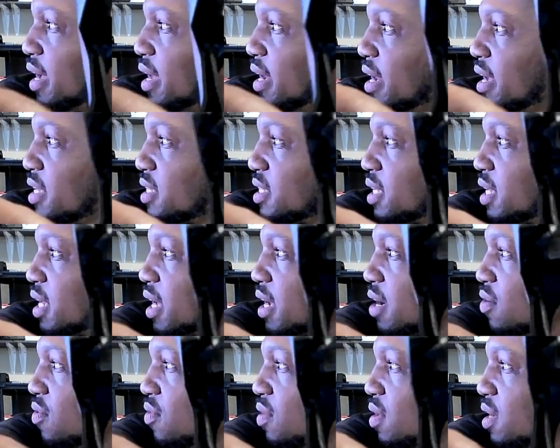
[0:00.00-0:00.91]
there's another
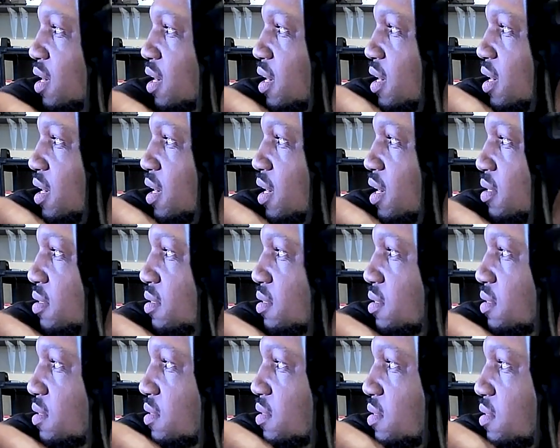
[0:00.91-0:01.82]
one
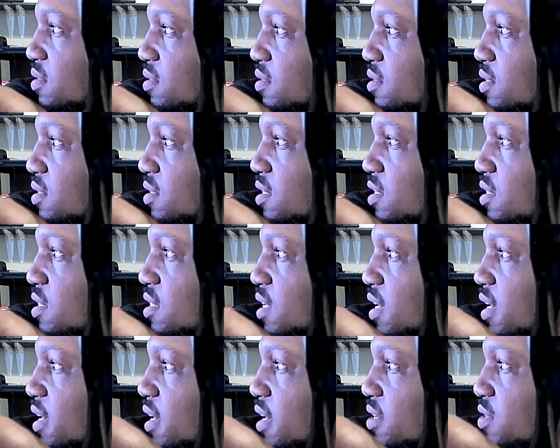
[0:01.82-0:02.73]
on this side
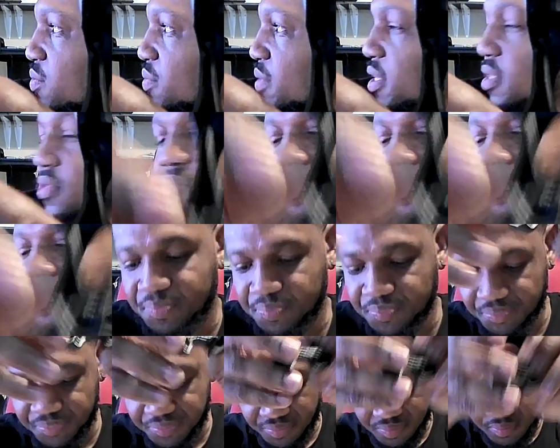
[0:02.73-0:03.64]
as well.
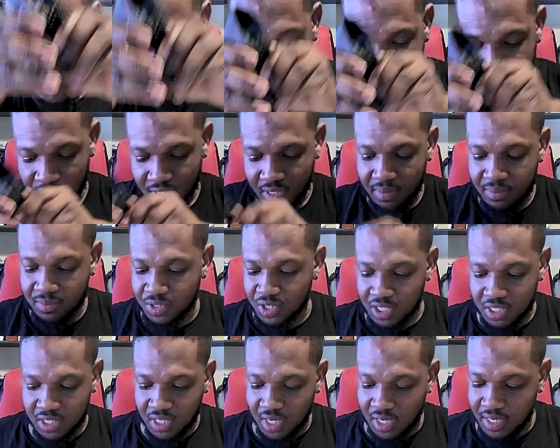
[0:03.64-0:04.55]

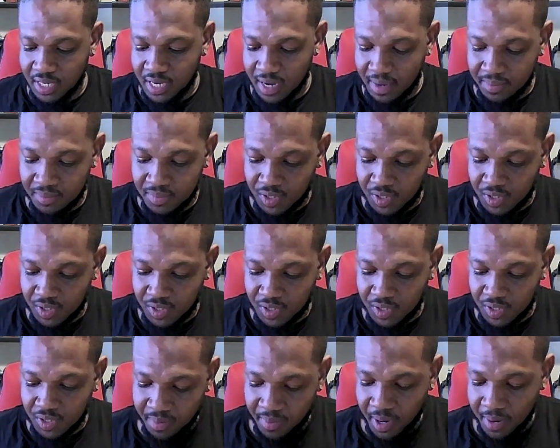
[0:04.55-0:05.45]
Just cutting them to free
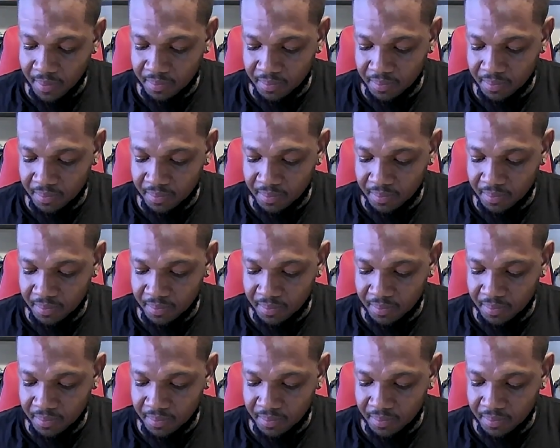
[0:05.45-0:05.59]
them up,